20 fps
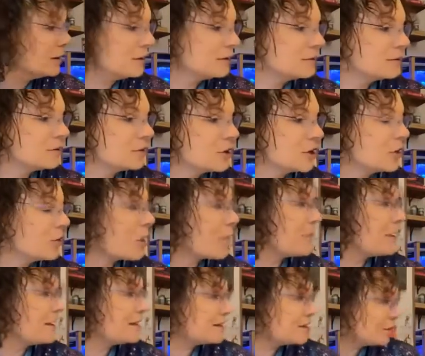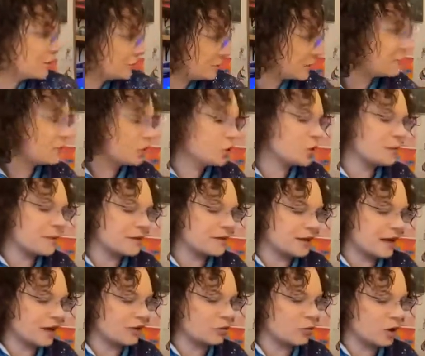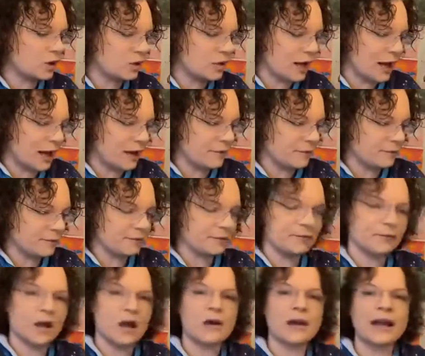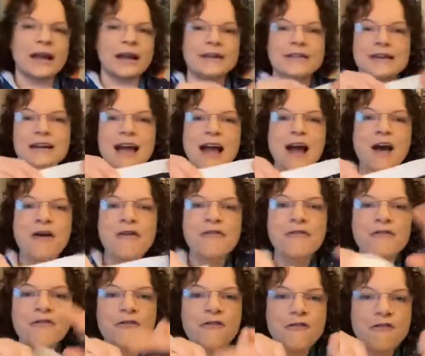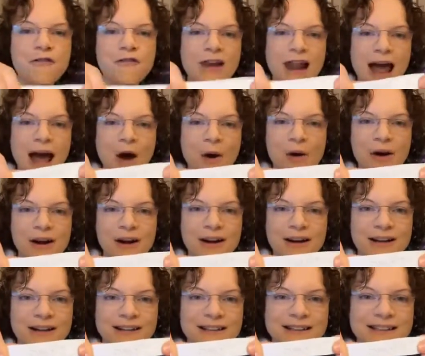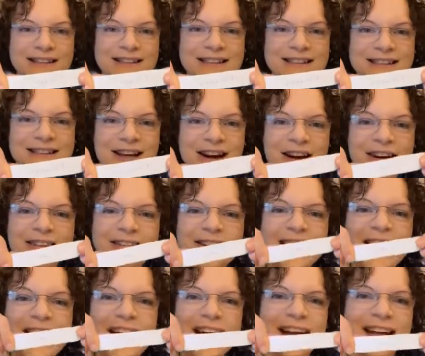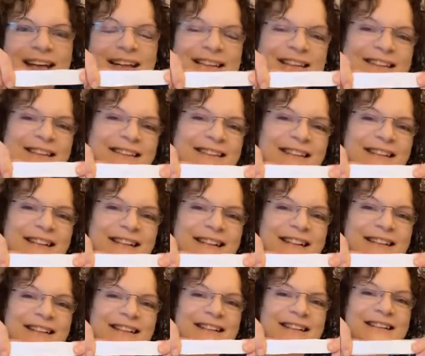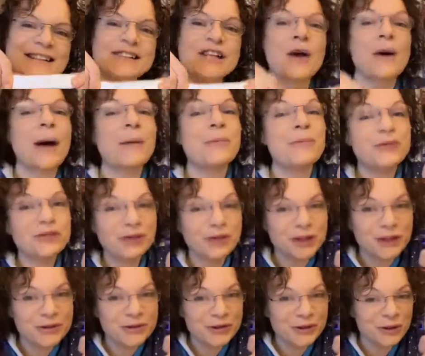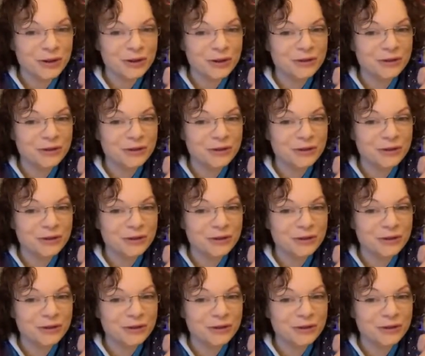You can pick the next one, okay? Okay. Flowers. All right. So I'm sure you doodled flowers before.